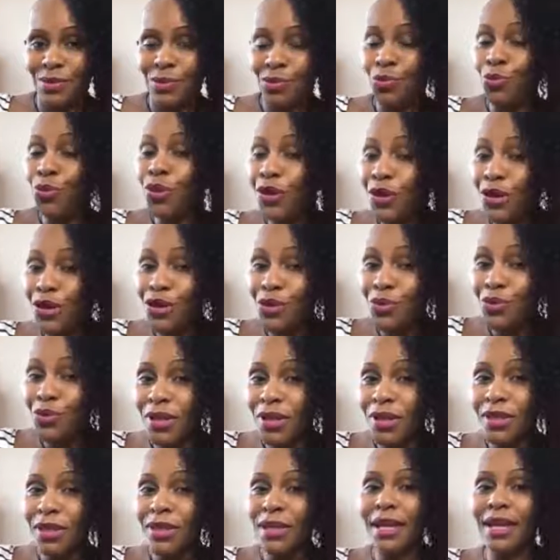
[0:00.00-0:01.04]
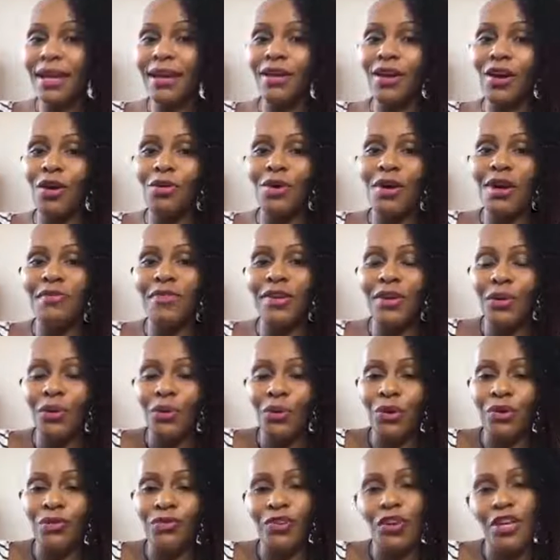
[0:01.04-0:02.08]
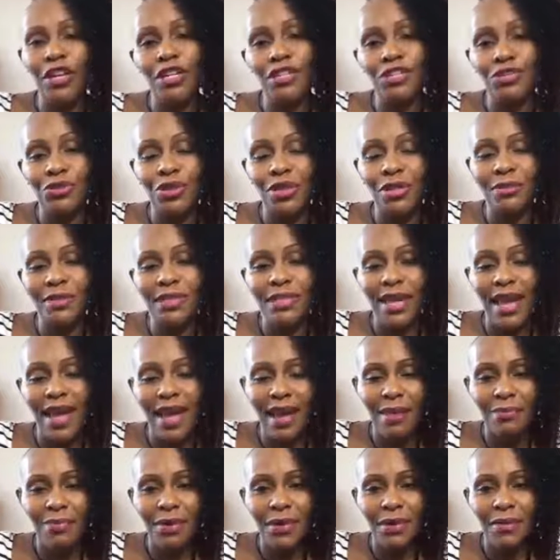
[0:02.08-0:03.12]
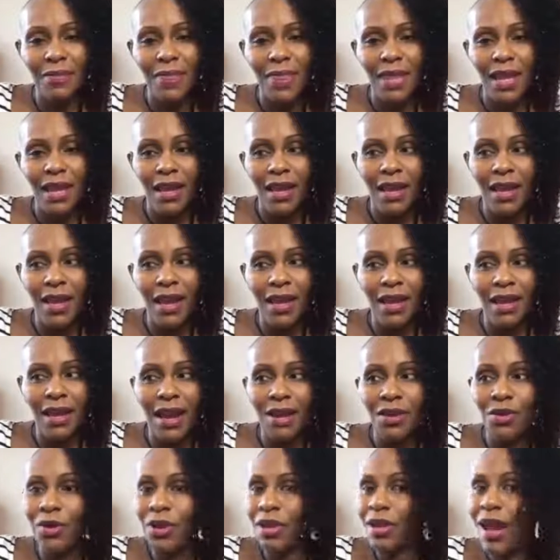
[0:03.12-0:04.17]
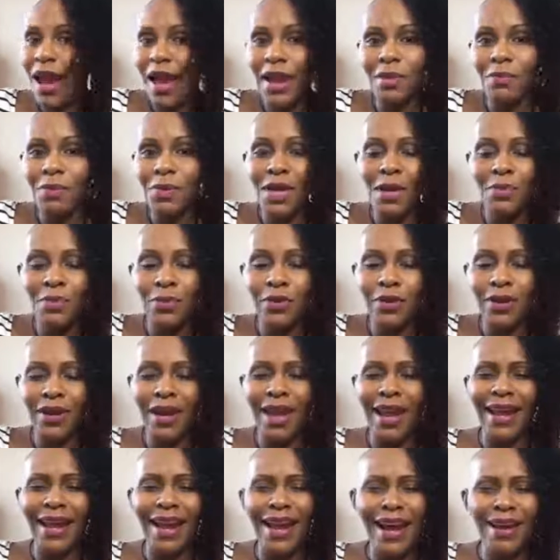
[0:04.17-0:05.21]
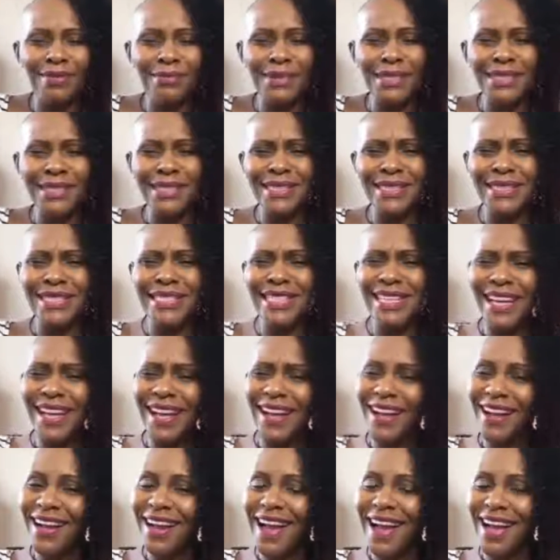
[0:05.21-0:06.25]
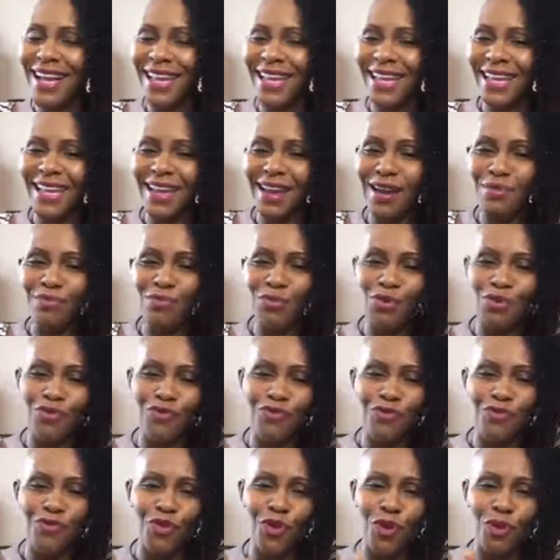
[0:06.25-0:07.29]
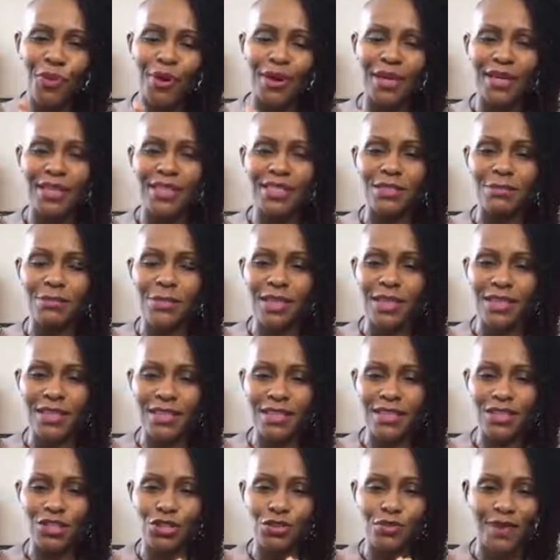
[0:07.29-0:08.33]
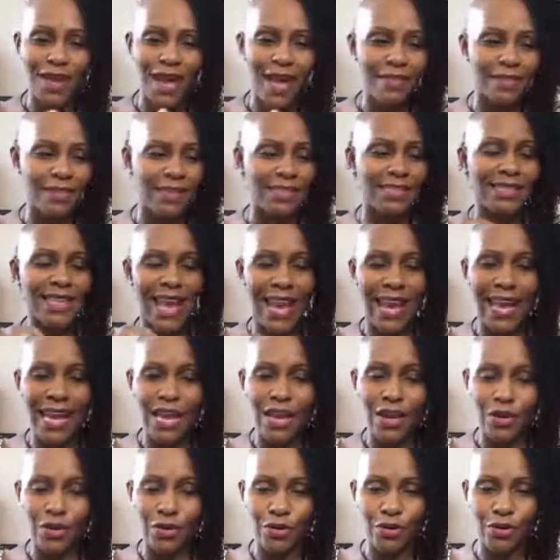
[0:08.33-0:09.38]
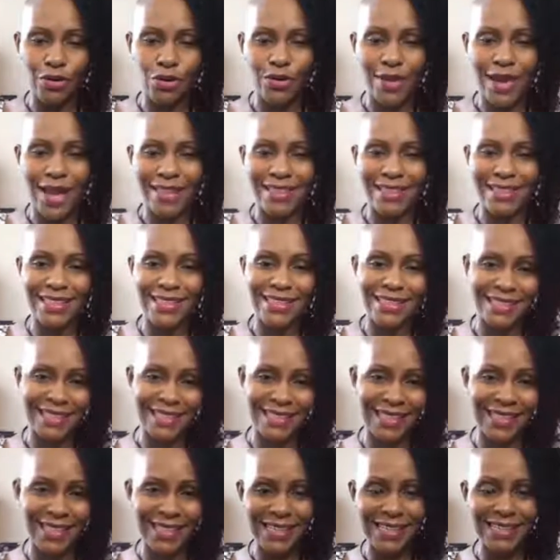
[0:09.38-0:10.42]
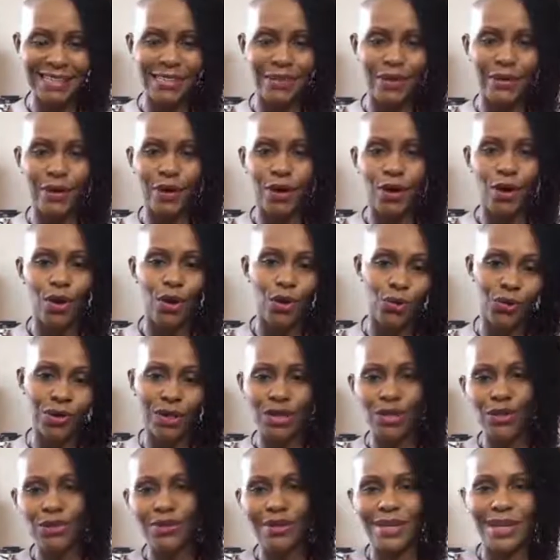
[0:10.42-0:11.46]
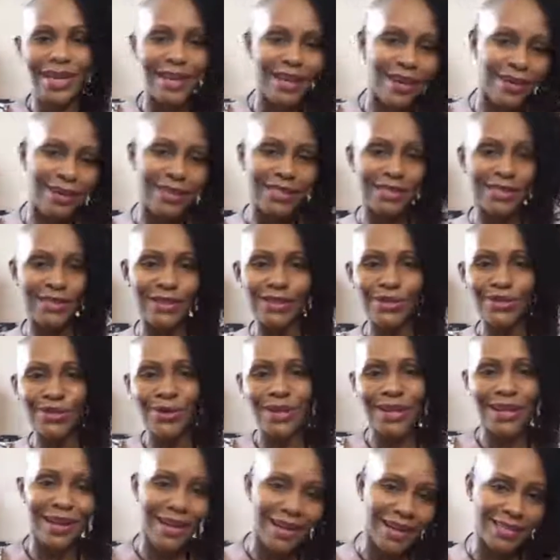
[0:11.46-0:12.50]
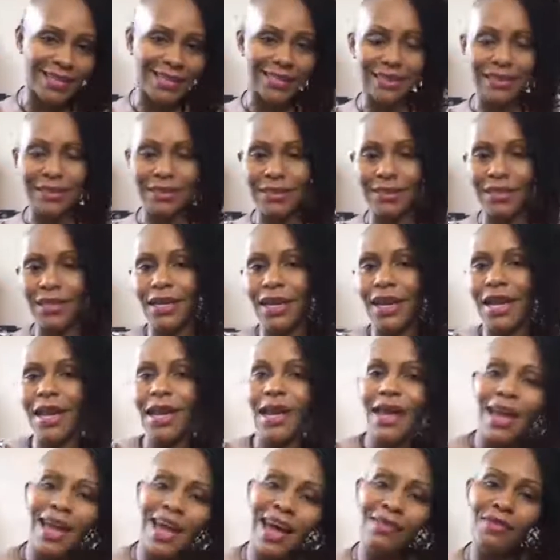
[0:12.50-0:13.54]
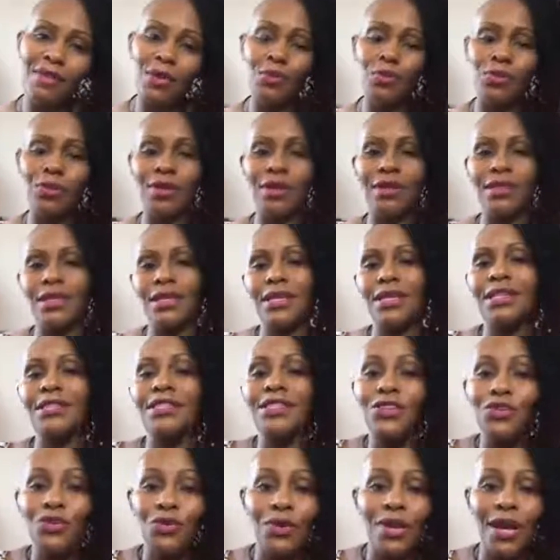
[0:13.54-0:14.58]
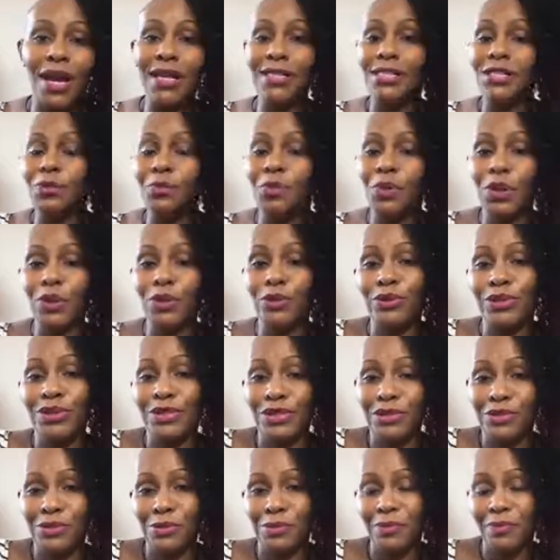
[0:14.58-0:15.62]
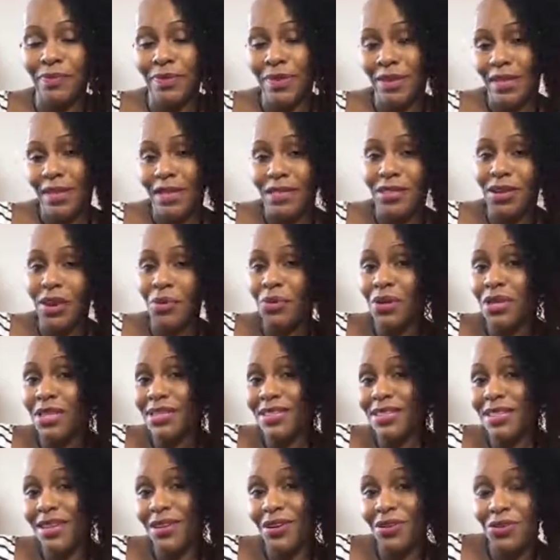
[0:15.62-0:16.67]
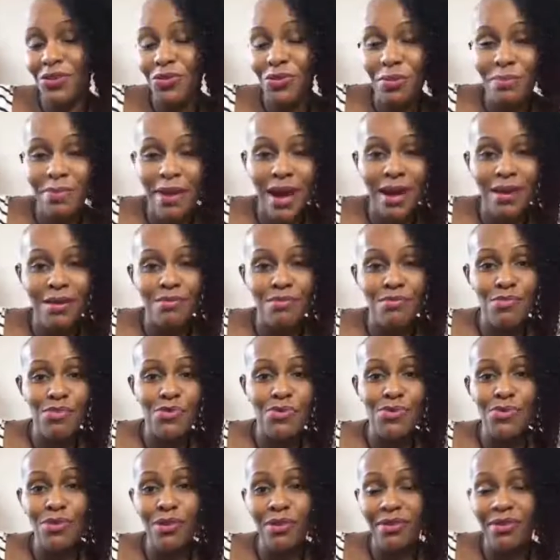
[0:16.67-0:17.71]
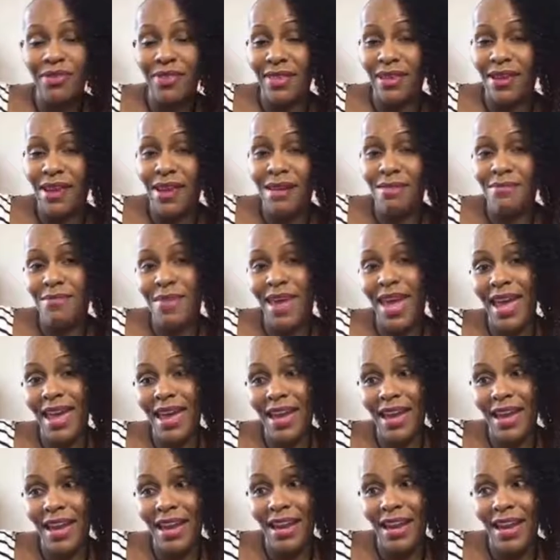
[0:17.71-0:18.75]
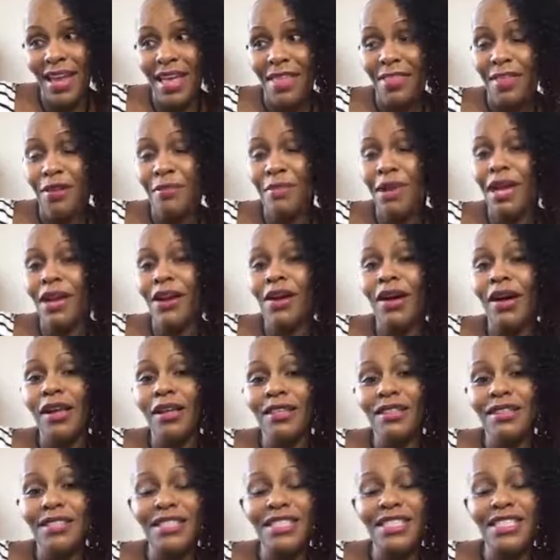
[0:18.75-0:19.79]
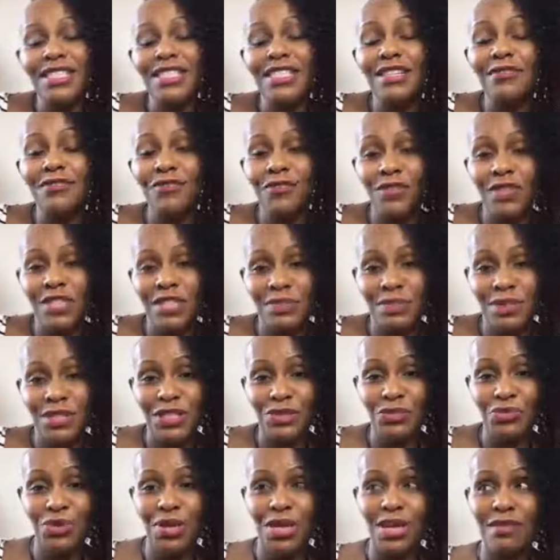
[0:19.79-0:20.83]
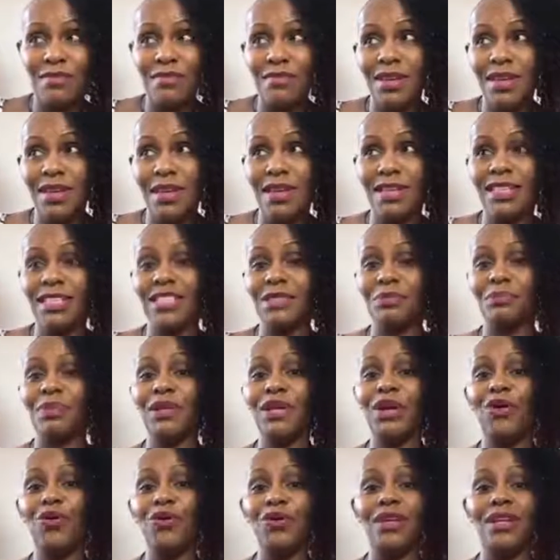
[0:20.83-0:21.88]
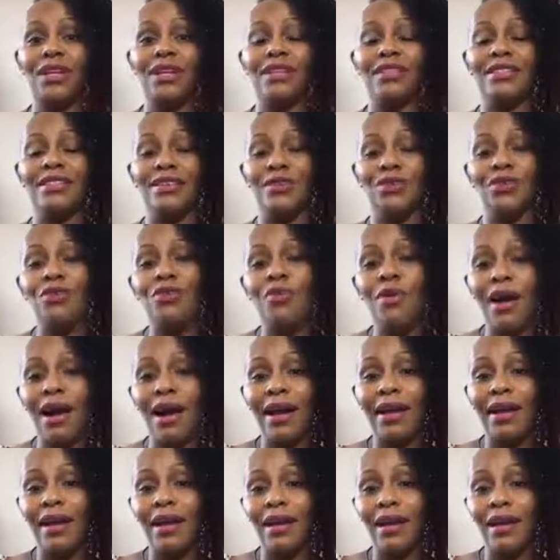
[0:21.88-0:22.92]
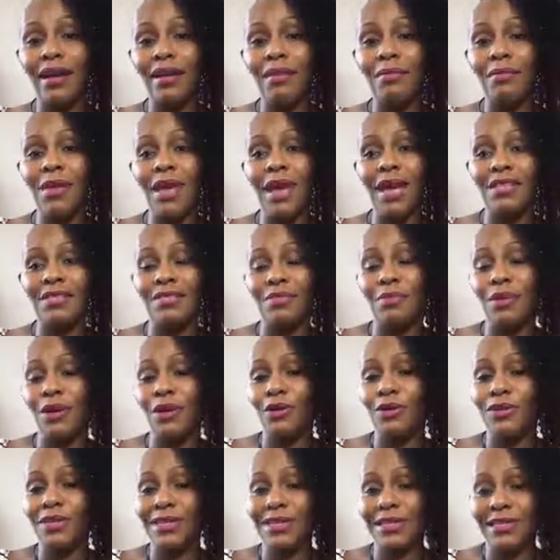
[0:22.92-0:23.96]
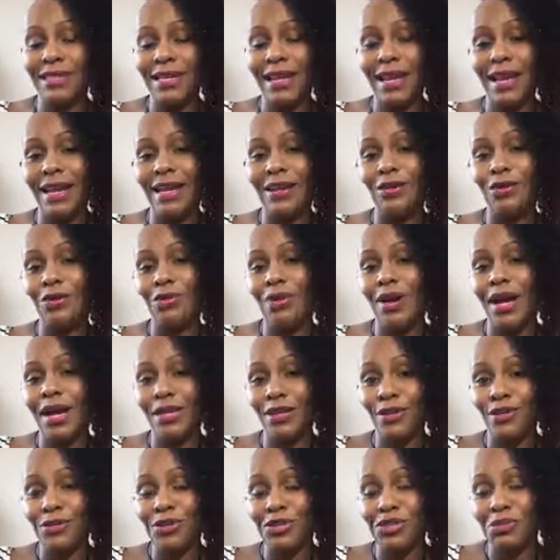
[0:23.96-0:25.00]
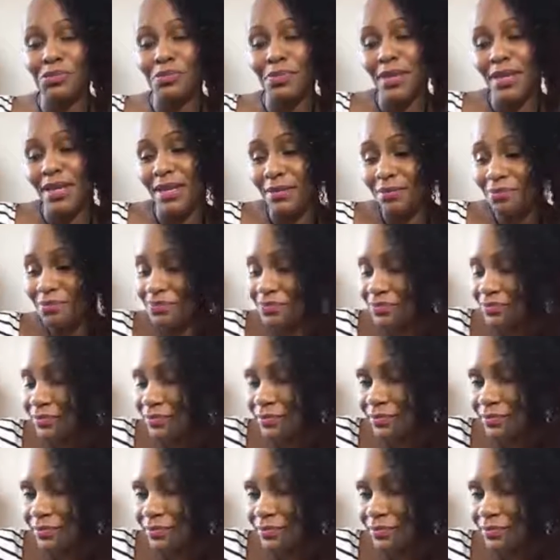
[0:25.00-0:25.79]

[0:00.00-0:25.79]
What are willing to let go of in order for your dreams to happen? And I know a lot of people, they're like, I'm stuck. I can't move forward. And it's because you have got this anchor. You got these things that are holding you down. And so you're constantly having one of these and you're not supposed to. So I want to tell you about a move that I made that made all of the difference between me exploding into who I am as opposed to staying who I used to be.